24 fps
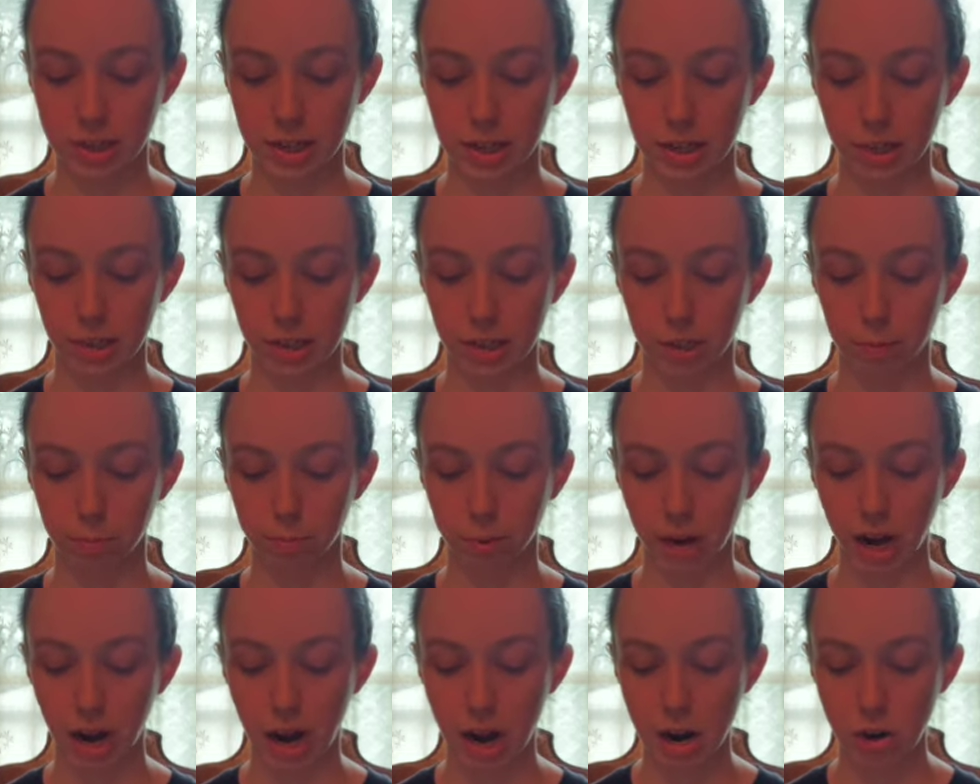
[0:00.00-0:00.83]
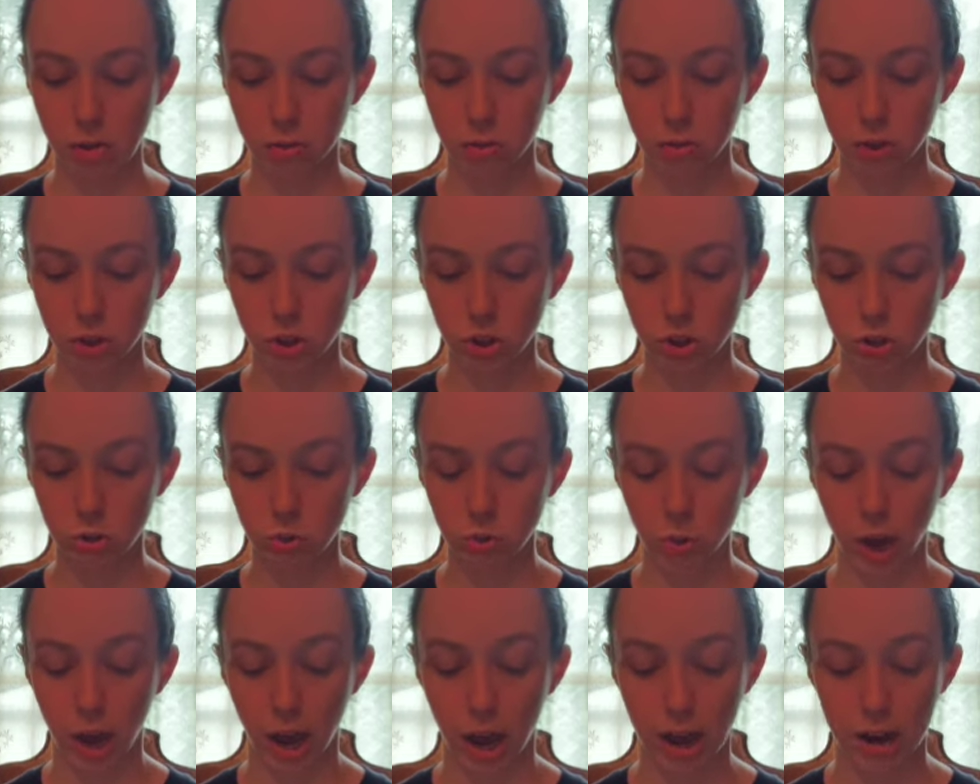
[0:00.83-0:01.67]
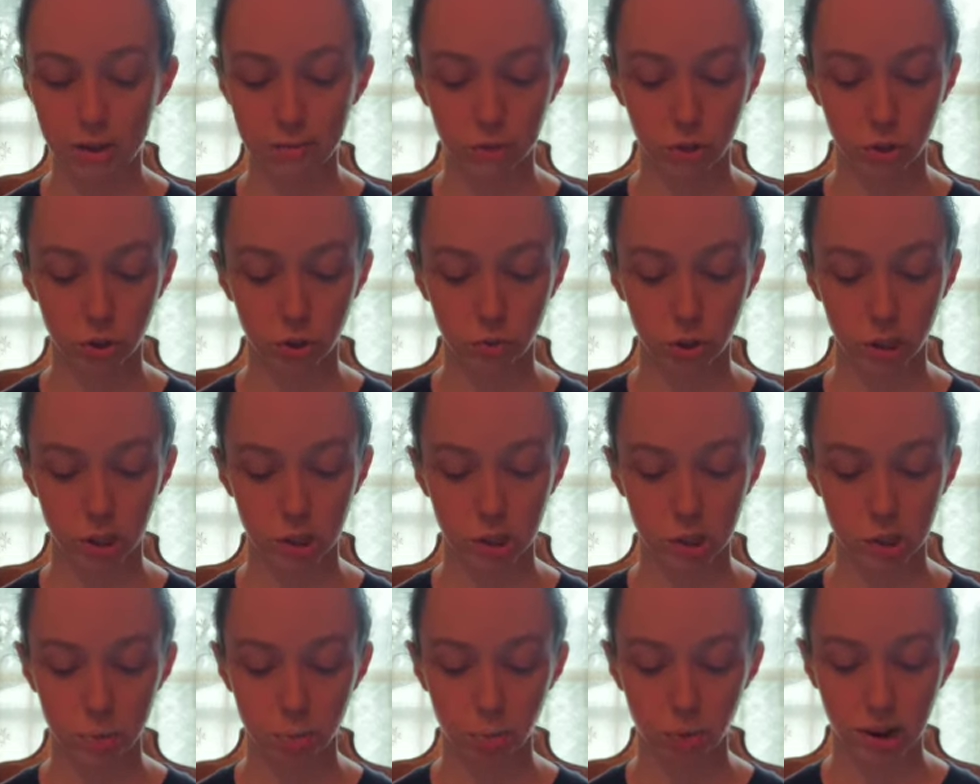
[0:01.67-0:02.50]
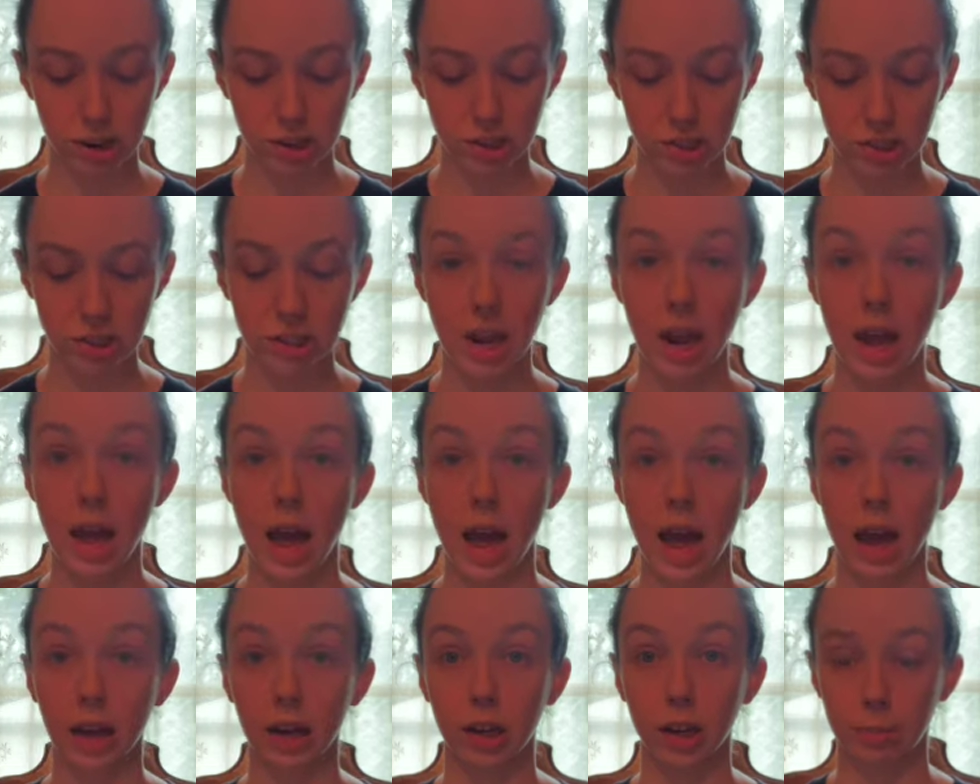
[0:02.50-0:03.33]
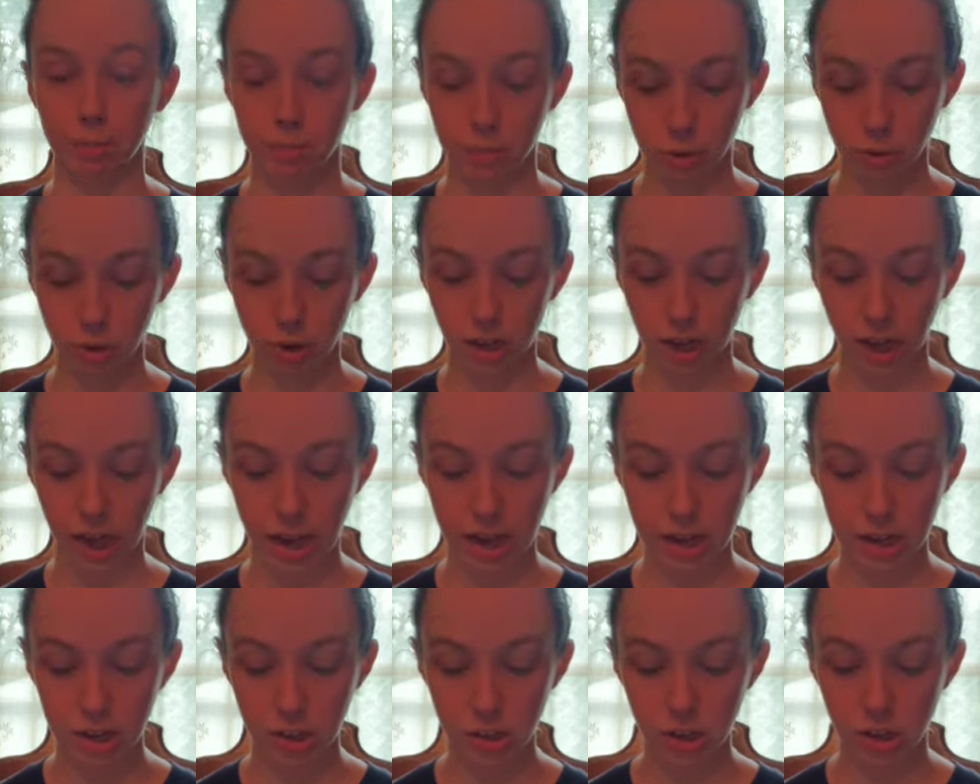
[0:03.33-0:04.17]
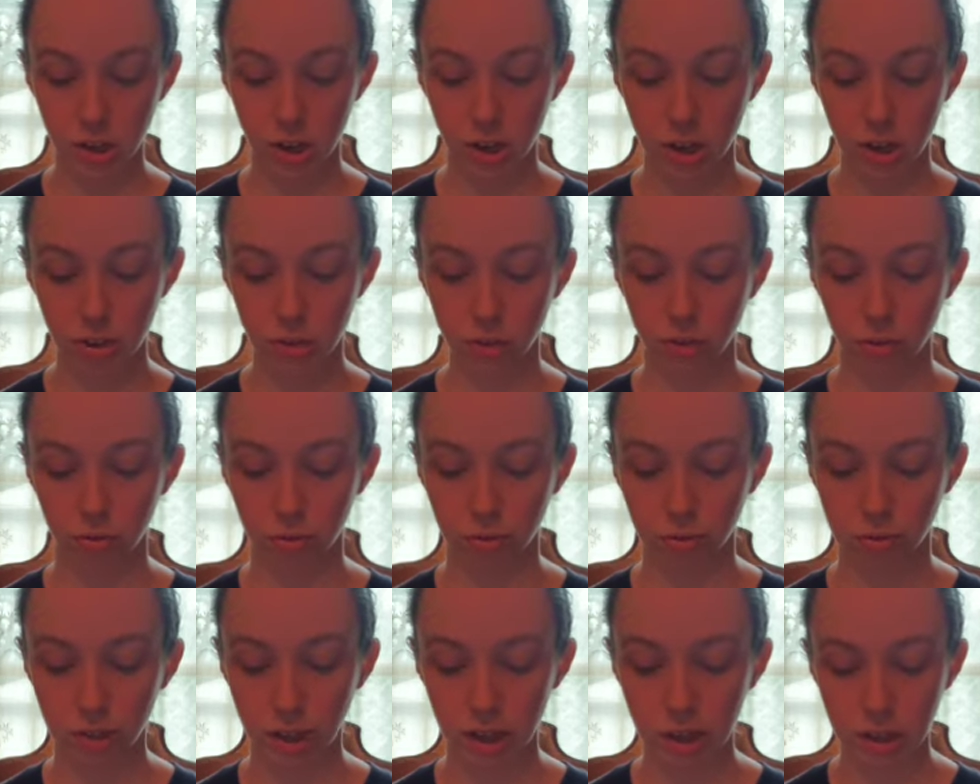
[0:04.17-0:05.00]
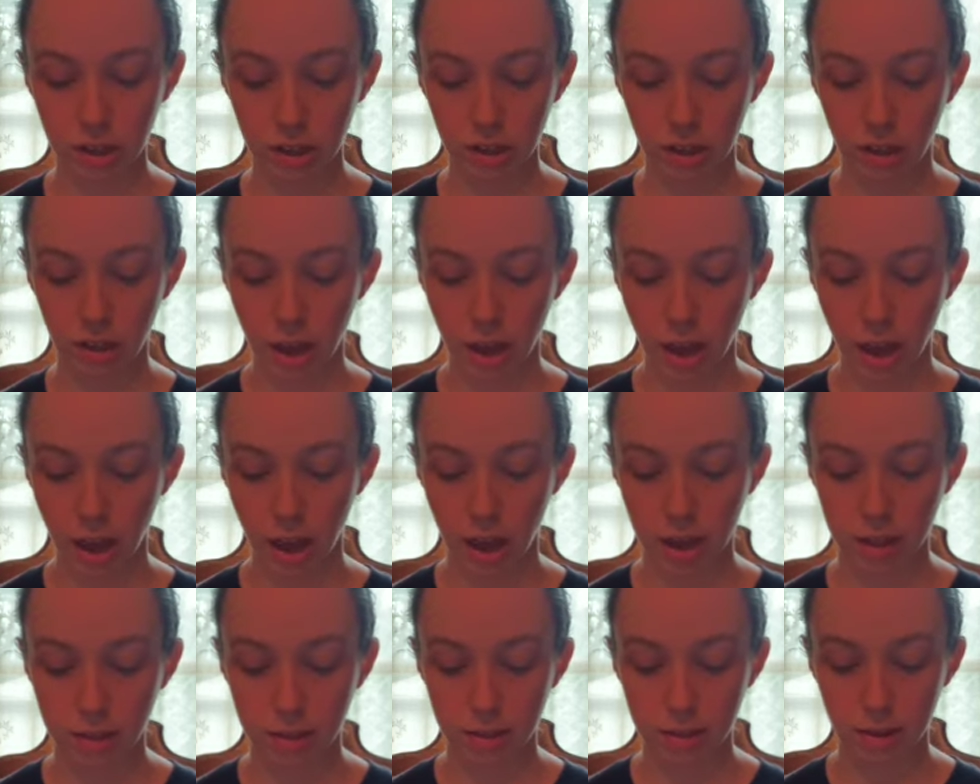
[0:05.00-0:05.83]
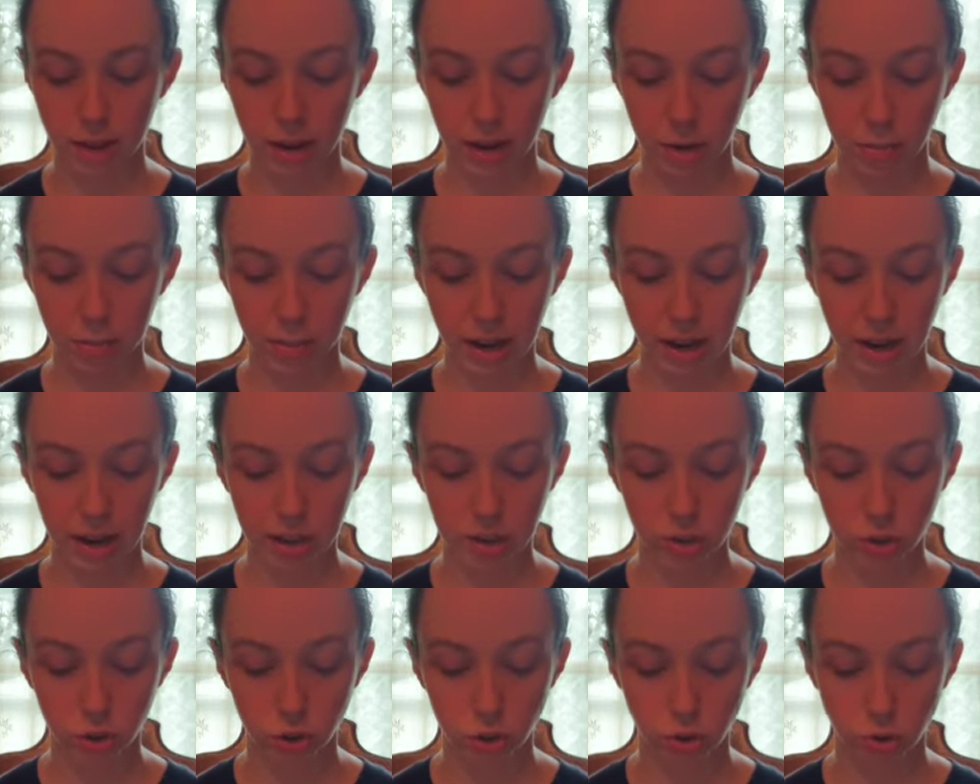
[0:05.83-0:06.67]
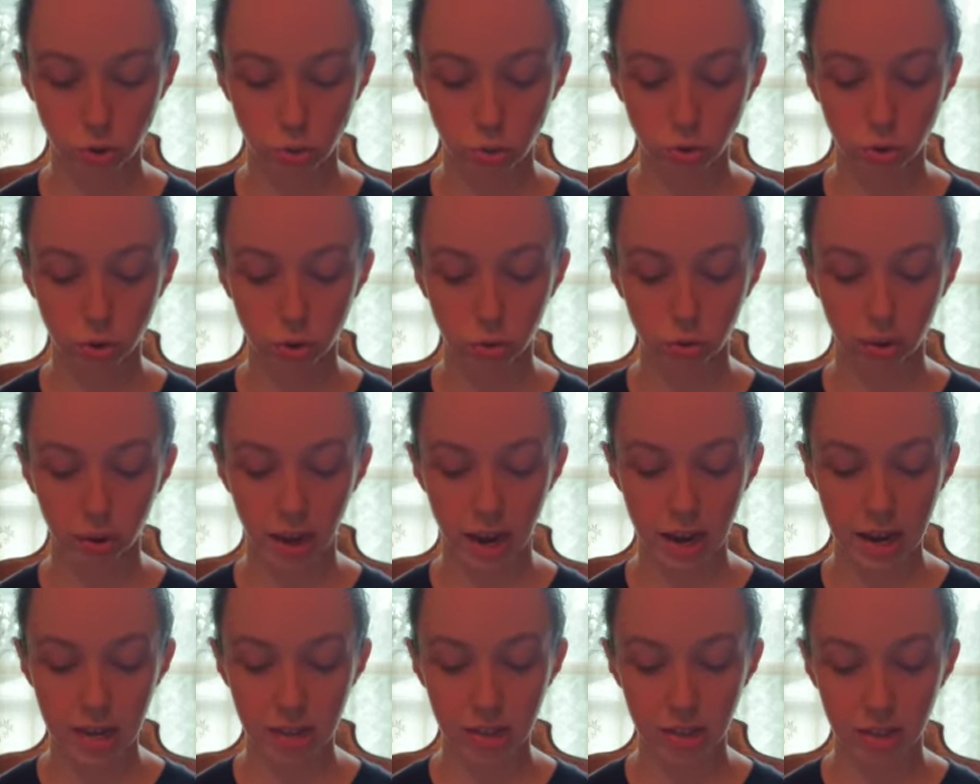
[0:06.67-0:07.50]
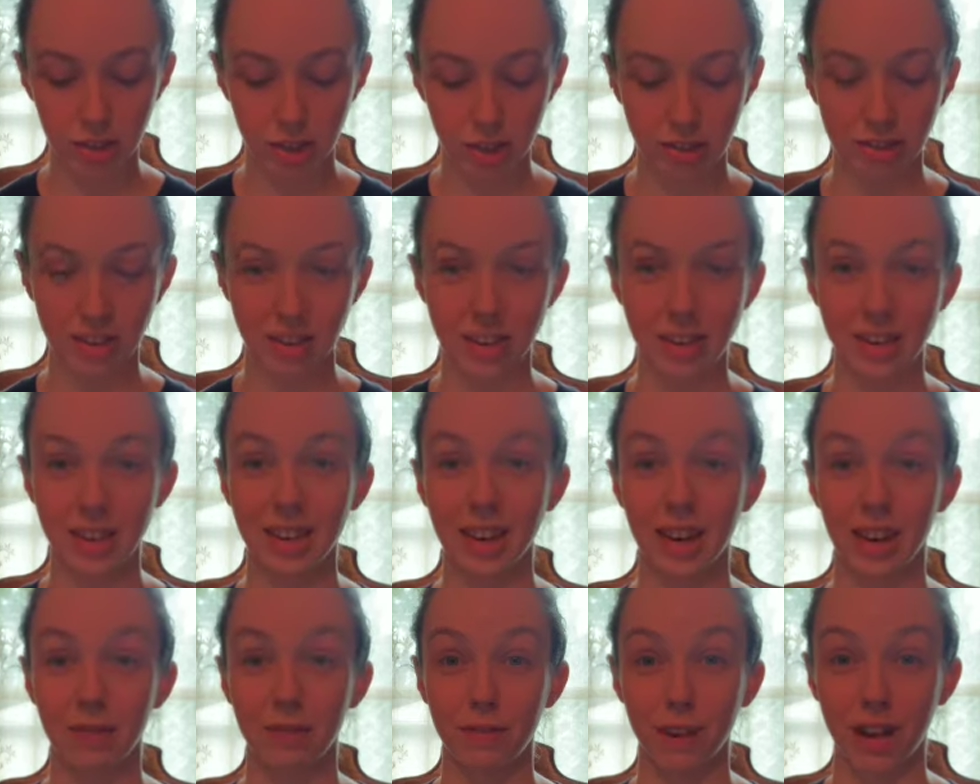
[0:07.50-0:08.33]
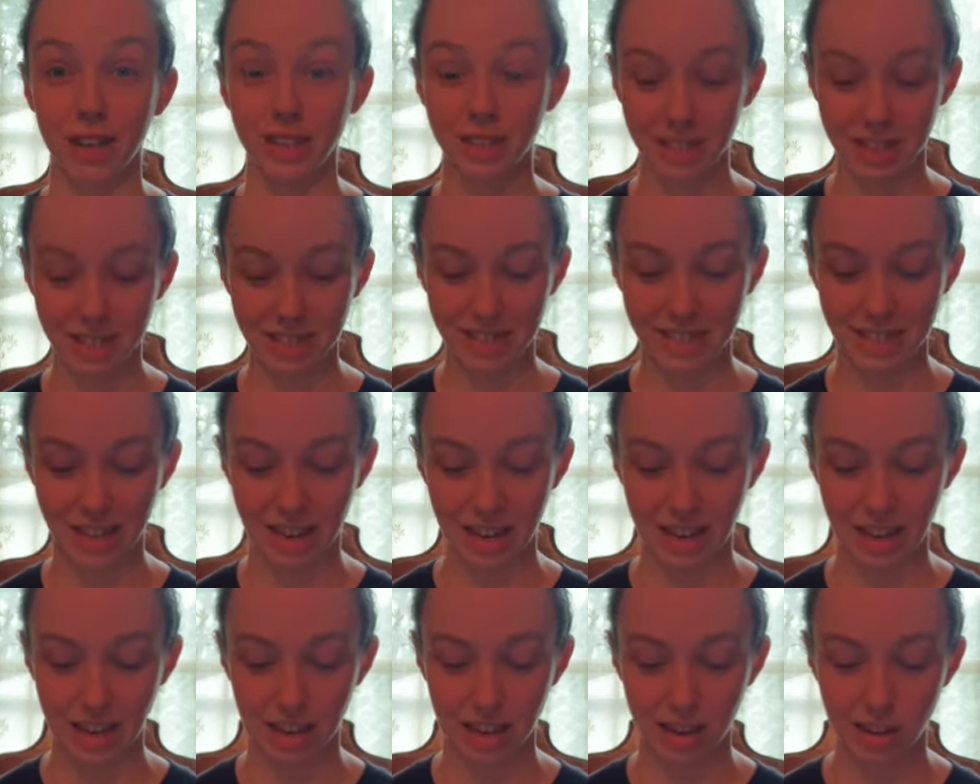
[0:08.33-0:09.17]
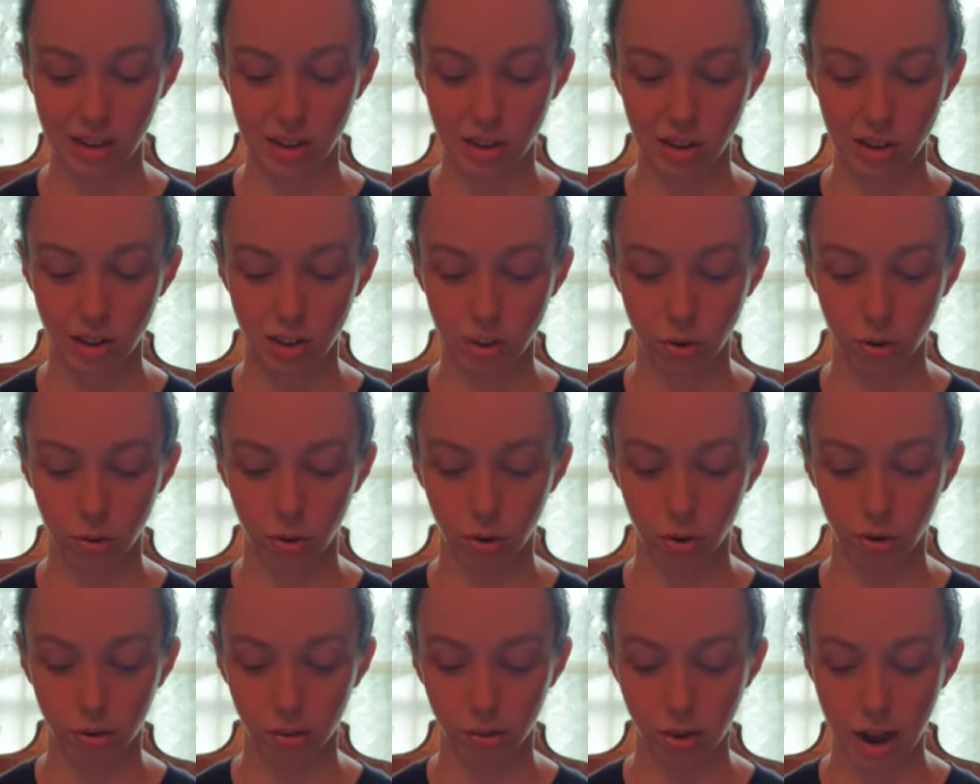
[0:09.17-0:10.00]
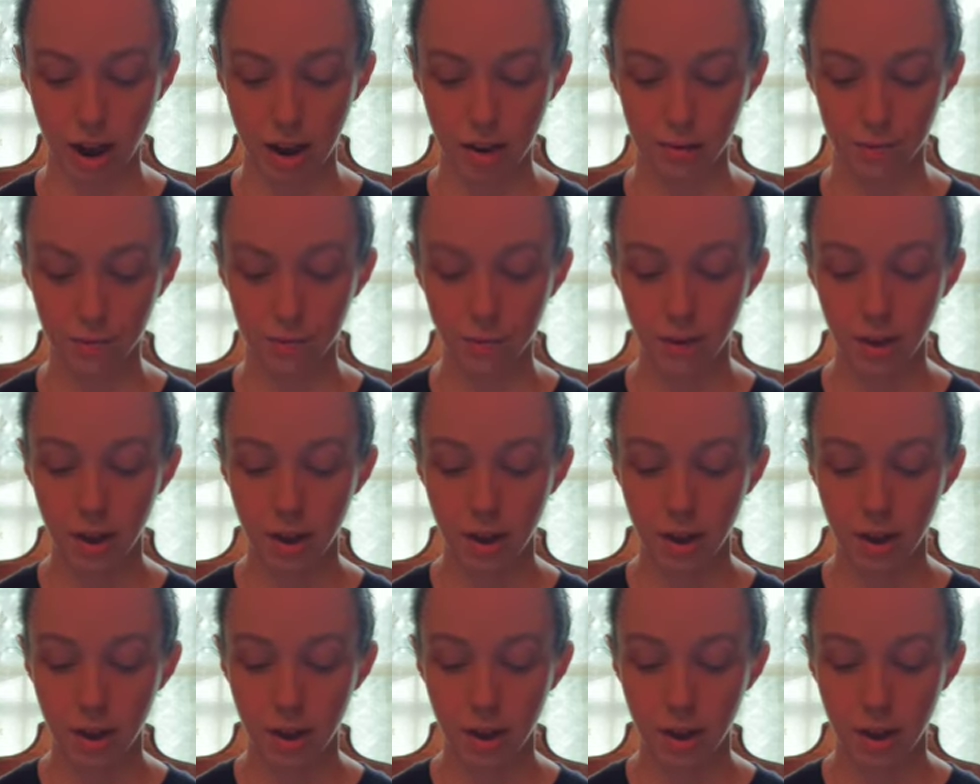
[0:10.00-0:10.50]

It is the power you have to express and communicate, to think, and thereby to create the events in your life.